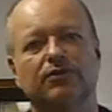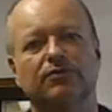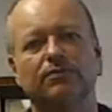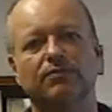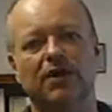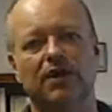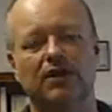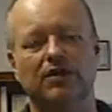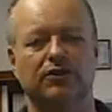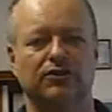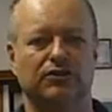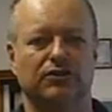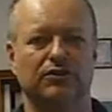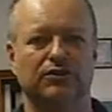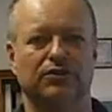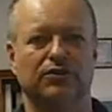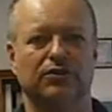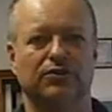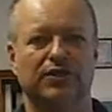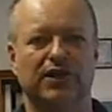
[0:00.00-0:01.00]
marker,
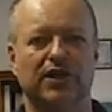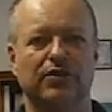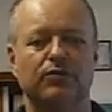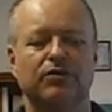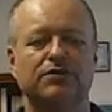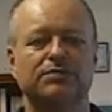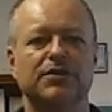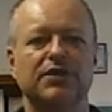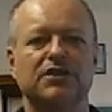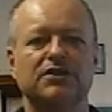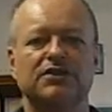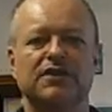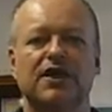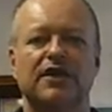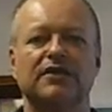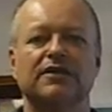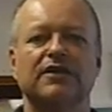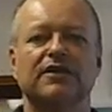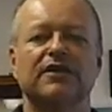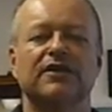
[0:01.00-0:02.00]
okay, which means
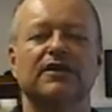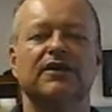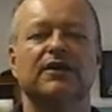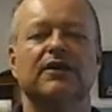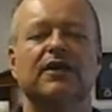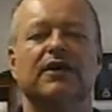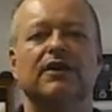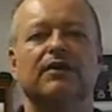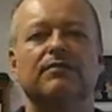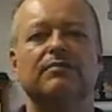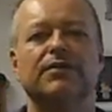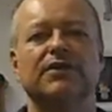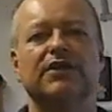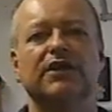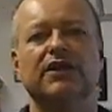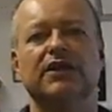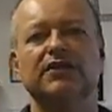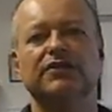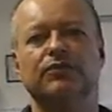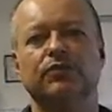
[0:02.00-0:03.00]
that
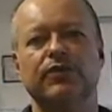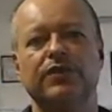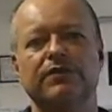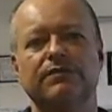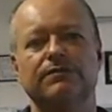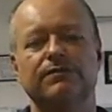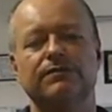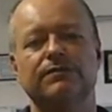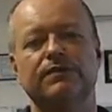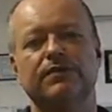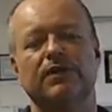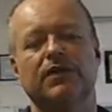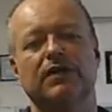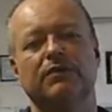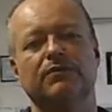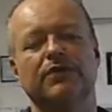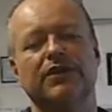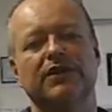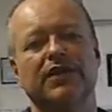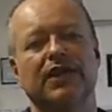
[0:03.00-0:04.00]
because we've
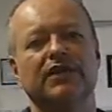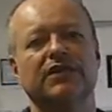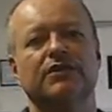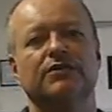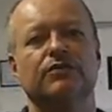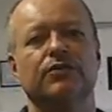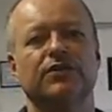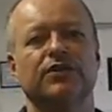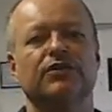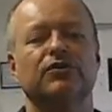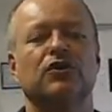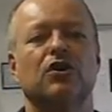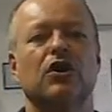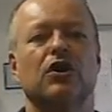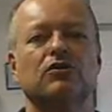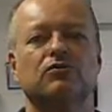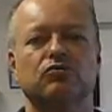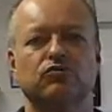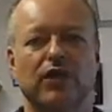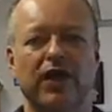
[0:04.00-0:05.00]
connected with our
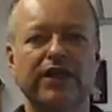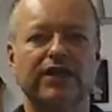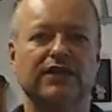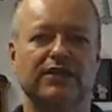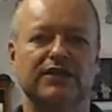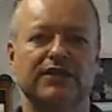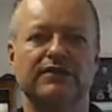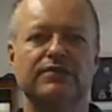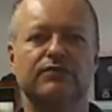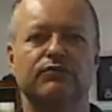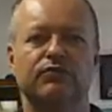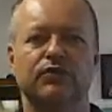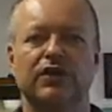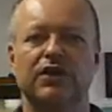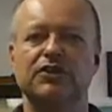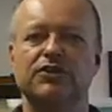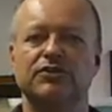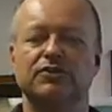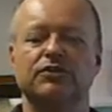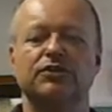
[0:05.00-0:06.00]
dog rightly,
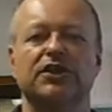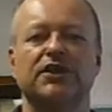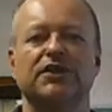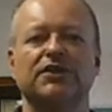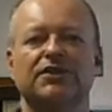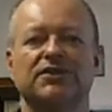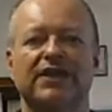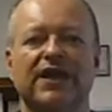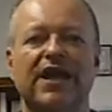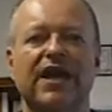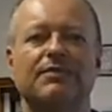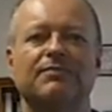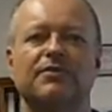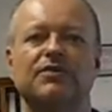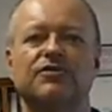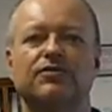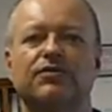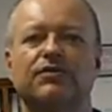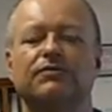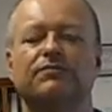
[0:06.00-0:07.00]
relational changes happen,
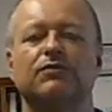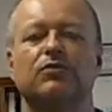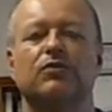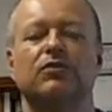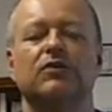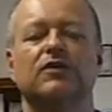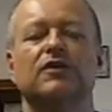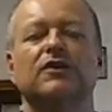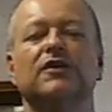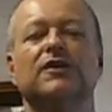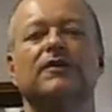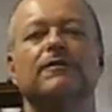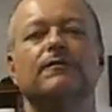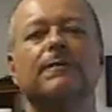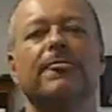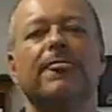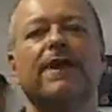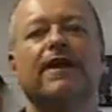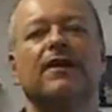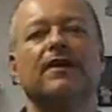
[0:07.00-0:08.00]
so therefore
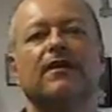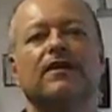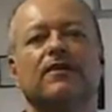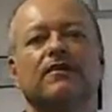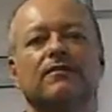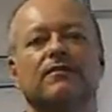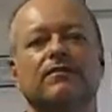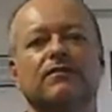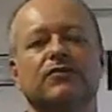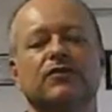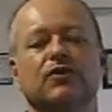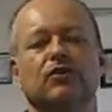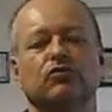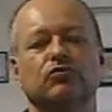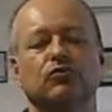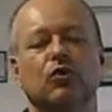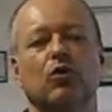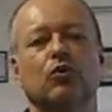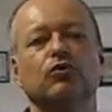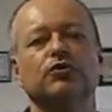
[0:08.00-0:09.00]

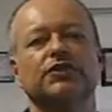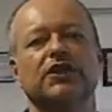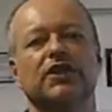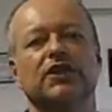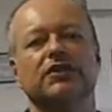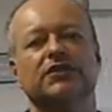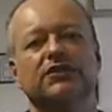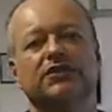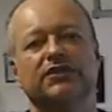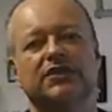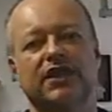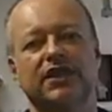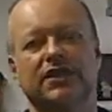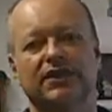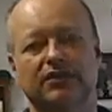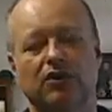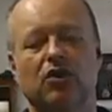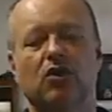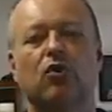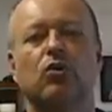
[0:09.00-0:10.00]
role change is taken
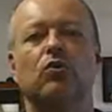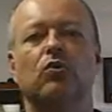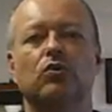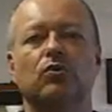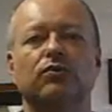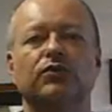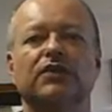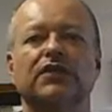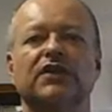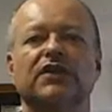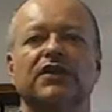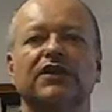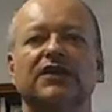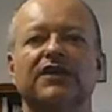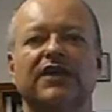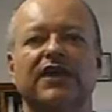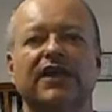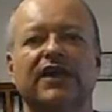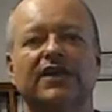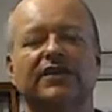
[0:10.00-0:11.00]
hold,
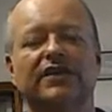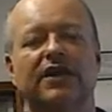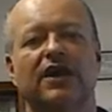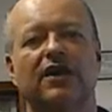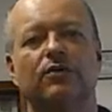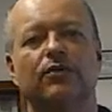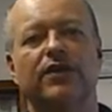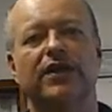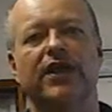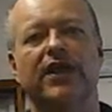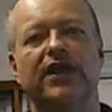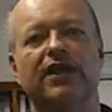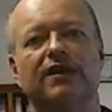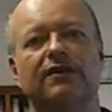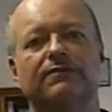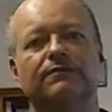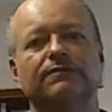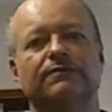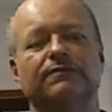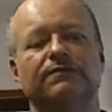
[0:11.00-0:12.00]
and now we have
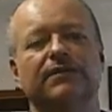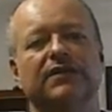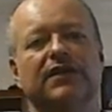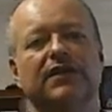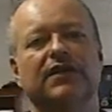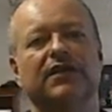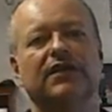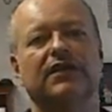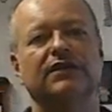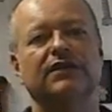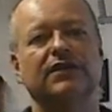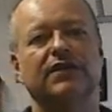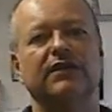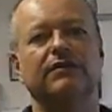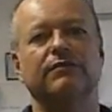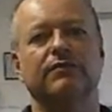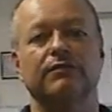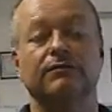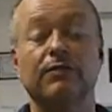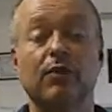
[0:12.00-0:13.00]
the
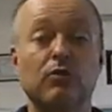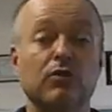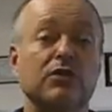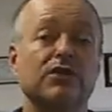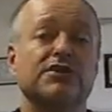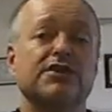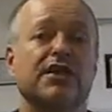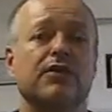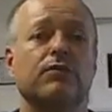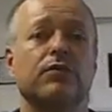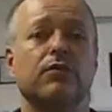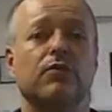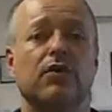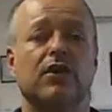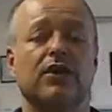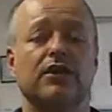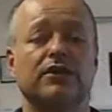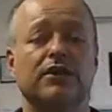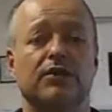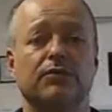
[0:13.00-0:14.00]
level of focus that we
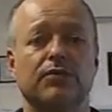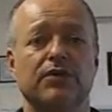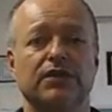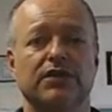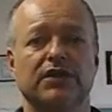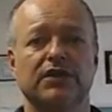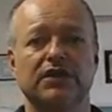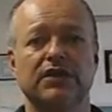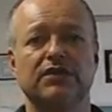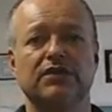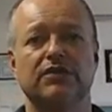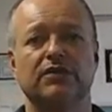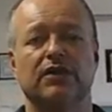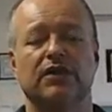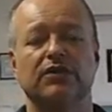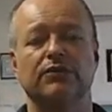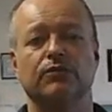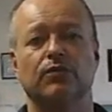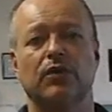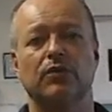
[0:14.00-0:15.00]
want and we need
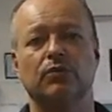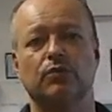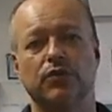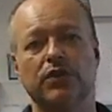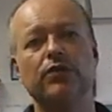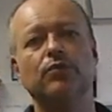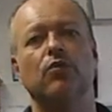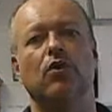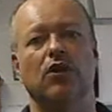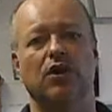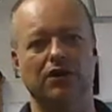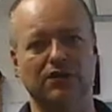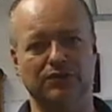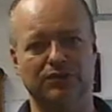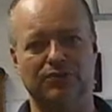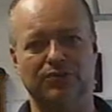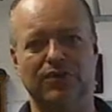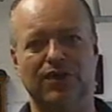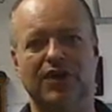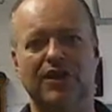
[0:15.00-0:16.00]
on what we want,
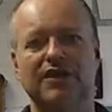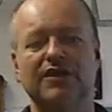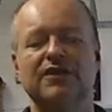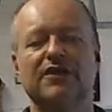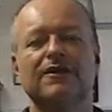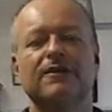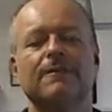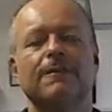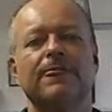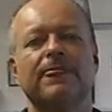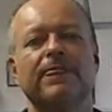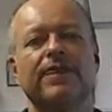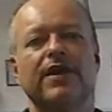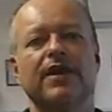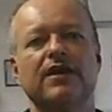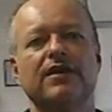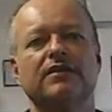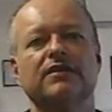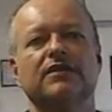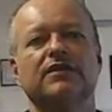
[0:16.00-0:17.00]
okay,
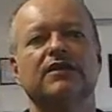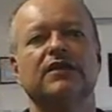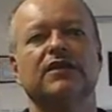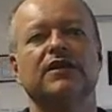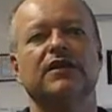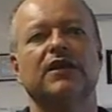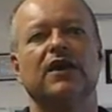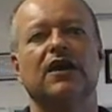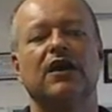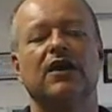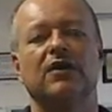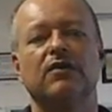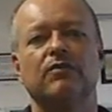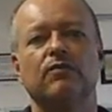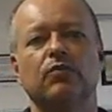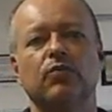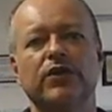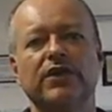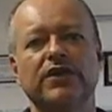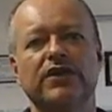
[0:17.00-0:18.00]
then
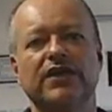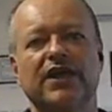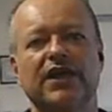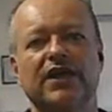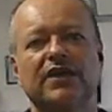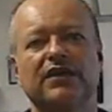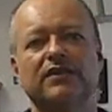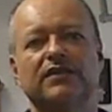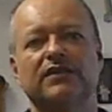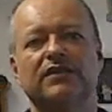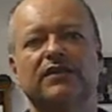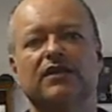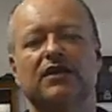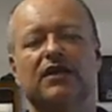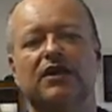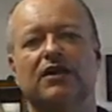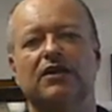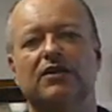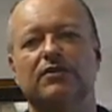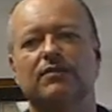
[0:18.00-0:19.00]
we can
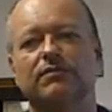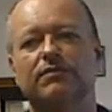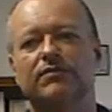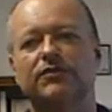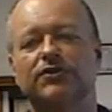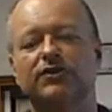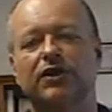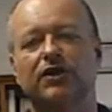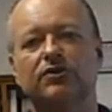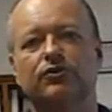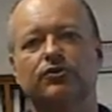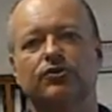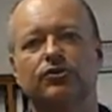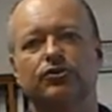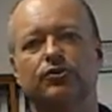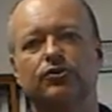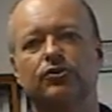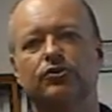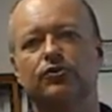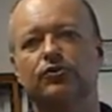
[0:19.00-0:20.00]
start
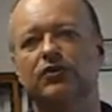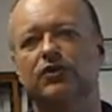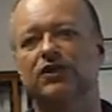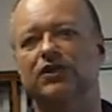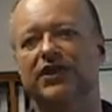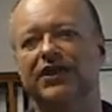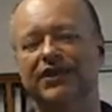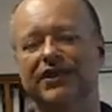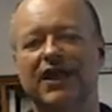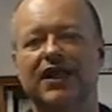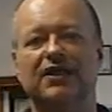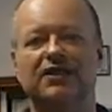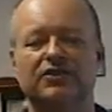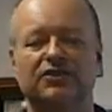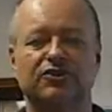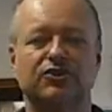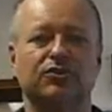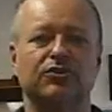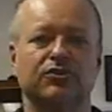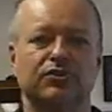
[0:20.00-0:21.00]
to connect
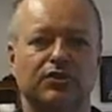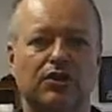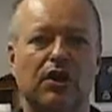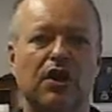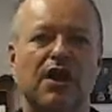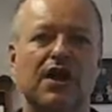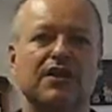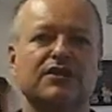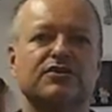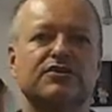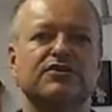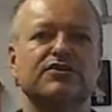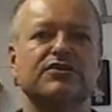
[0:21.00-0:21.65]
certain dots